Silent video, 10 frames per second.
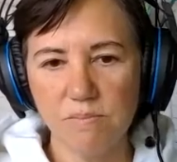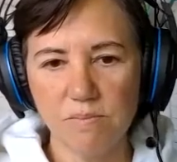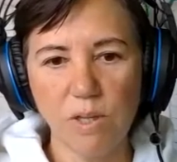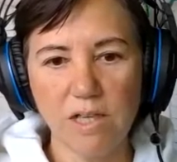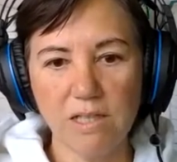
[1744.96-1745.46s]

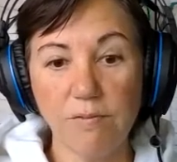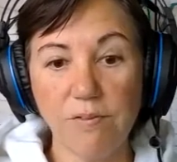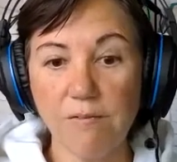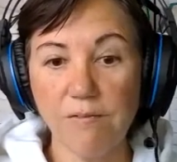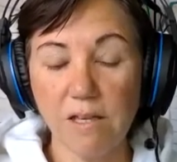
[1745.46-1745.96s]
And
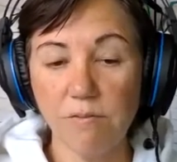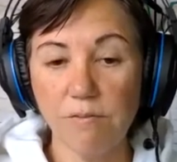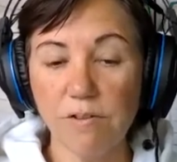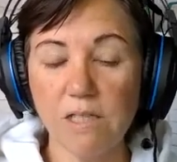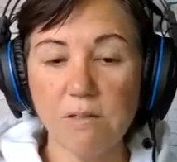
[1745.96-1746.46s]
so
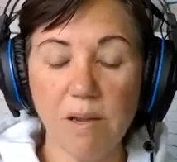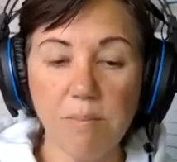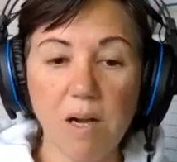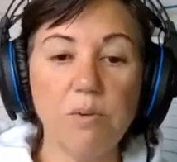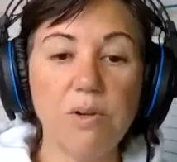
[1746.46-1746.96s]
when my
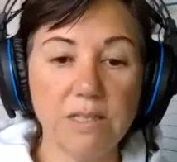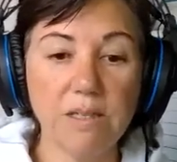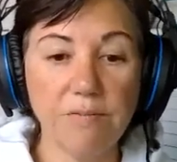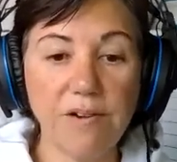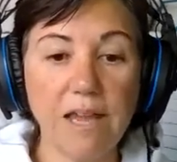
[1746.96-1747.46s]
mom and
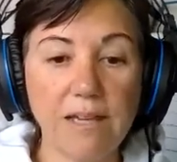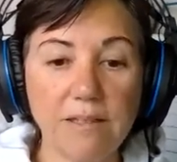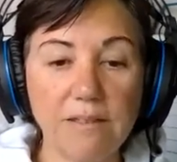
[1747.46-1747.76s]
dad